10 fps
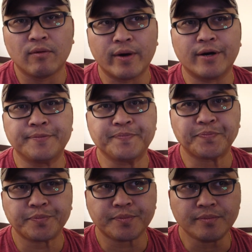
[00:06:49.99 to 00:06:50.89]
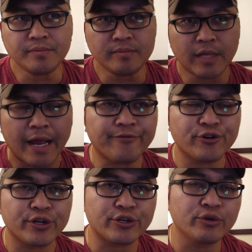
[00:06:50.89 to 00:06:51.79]
Well,
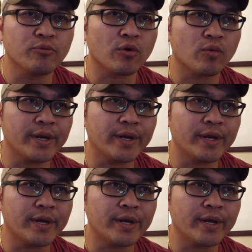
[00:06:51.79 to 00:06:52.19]
after the 2 more